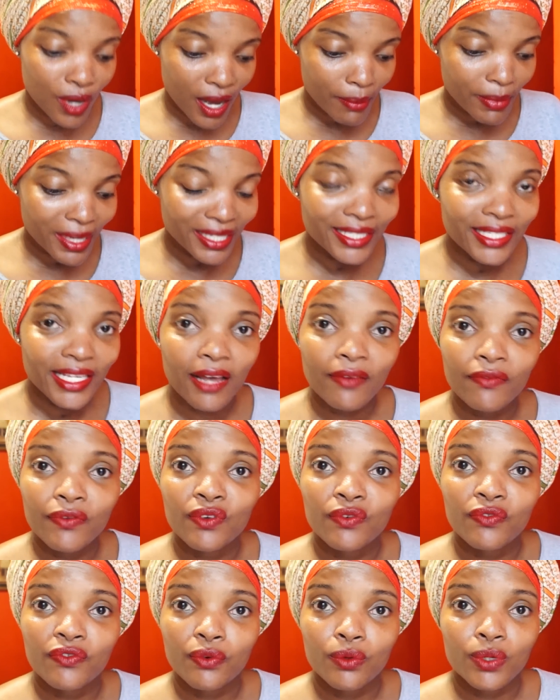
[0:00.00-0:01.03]
come and serve
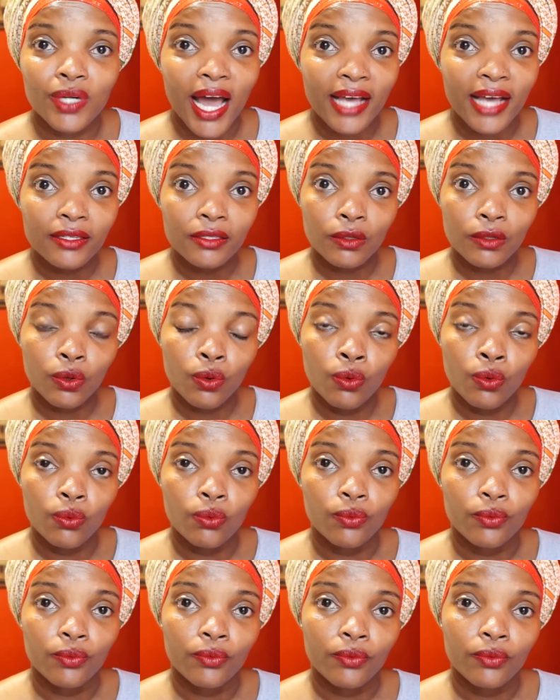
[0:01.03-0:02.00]
you food as who?